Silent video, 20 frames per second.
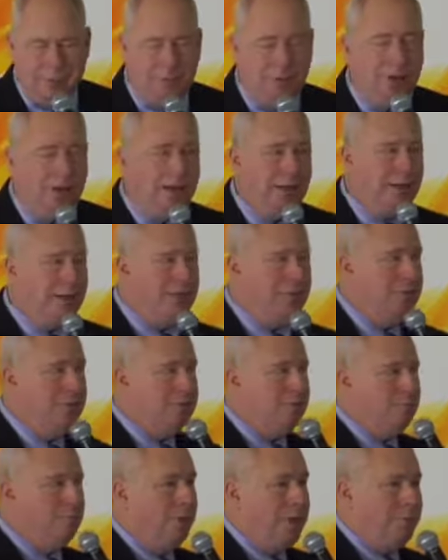a whole lot of
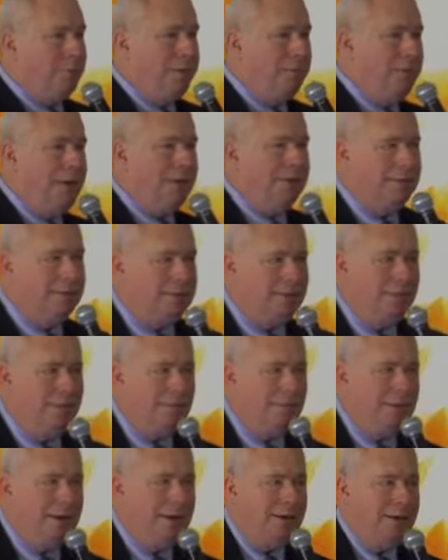years, probably about the same
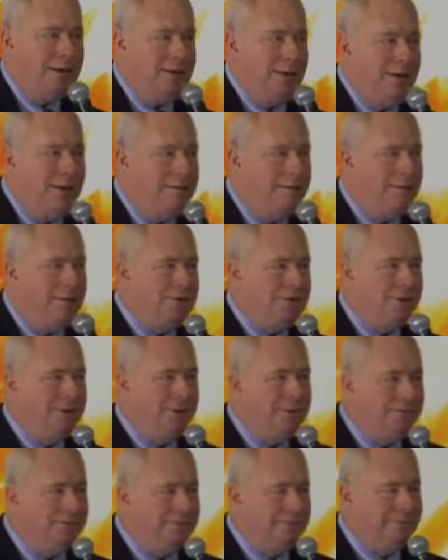amount of time as I
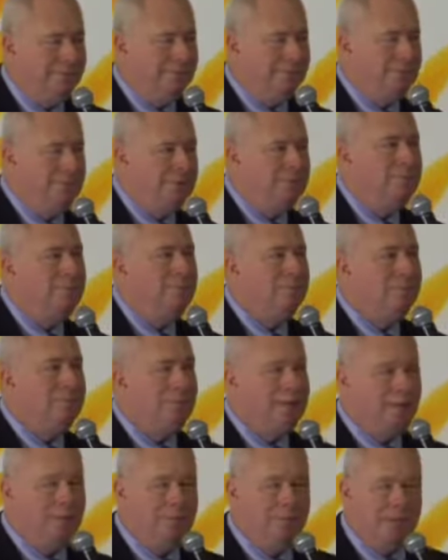know
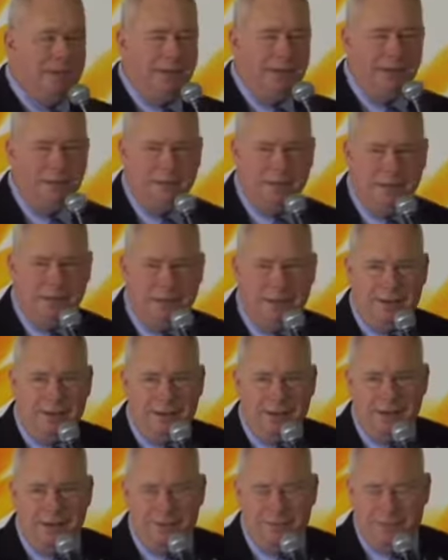my
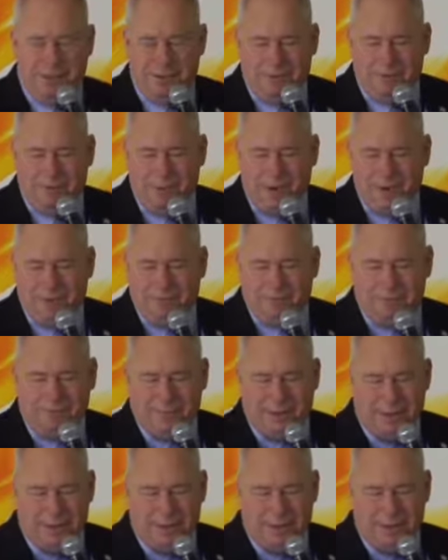colleague over there, Matt.